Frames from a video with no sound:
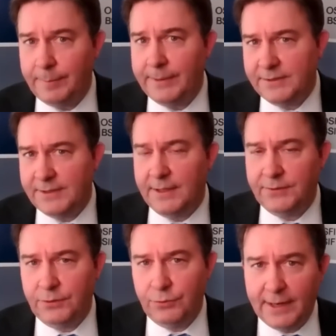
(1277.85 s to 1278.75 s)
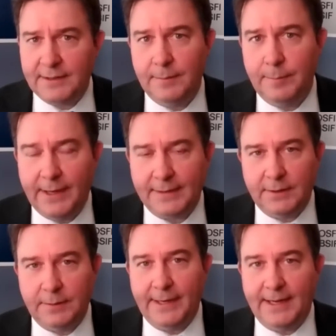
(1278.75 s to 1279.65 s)
because it has a direct impact
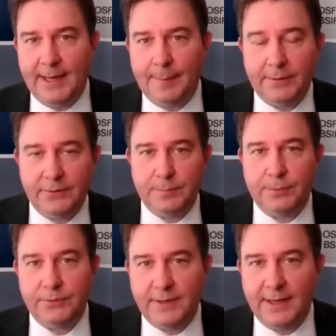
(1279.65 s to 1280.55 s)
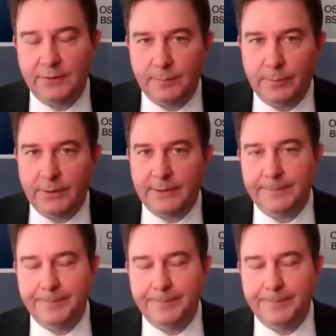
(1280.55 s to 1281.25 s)
on bank capital as opposed to the housing market.